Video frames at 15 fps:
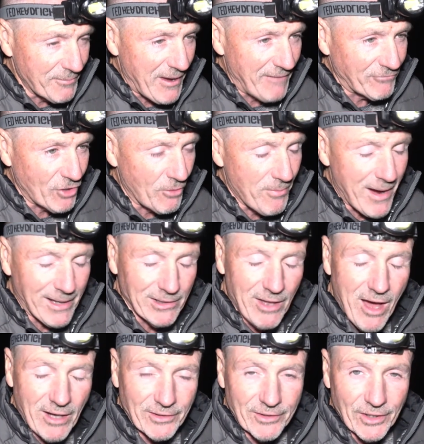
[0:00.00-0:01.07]
having to go buy
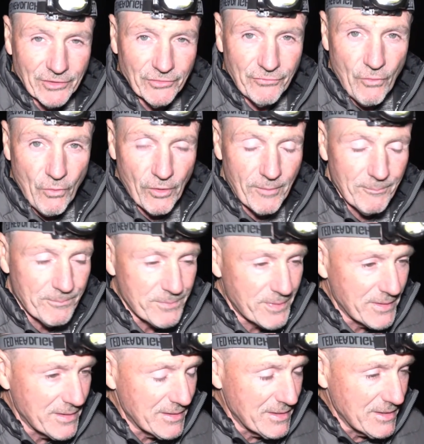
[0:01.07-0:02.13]
lock nuts for them.
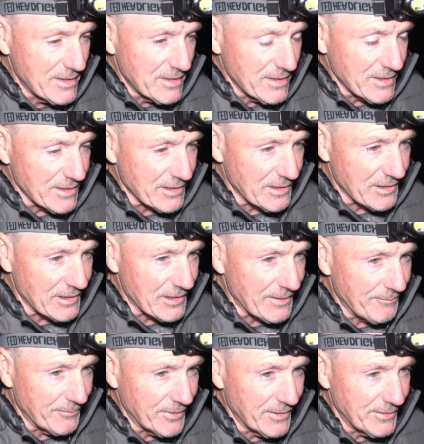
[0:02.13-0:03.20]

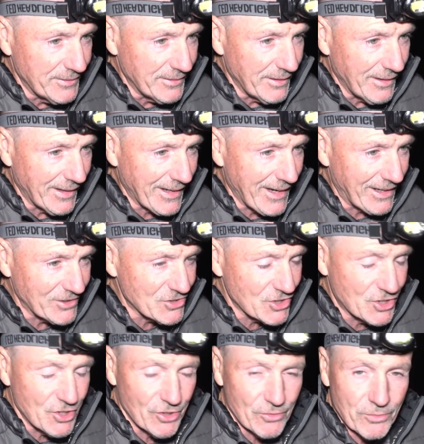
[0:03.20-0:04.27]
I got it
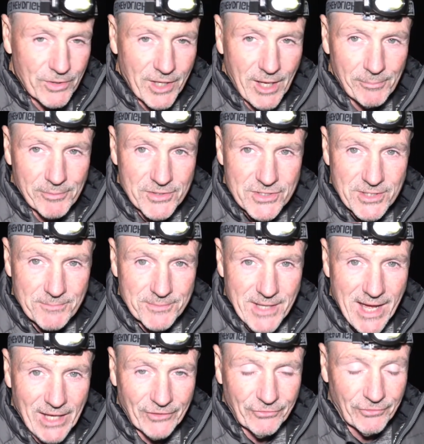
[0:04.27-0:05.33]
secured with a couple of zip
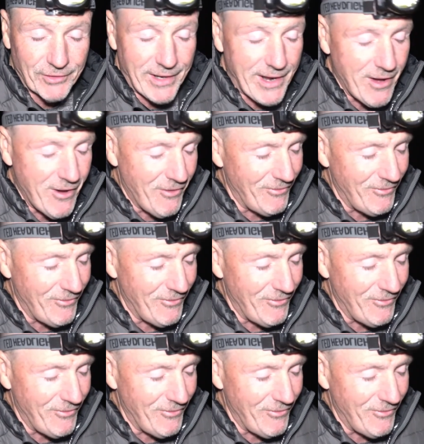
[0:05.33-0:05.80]
ties for now.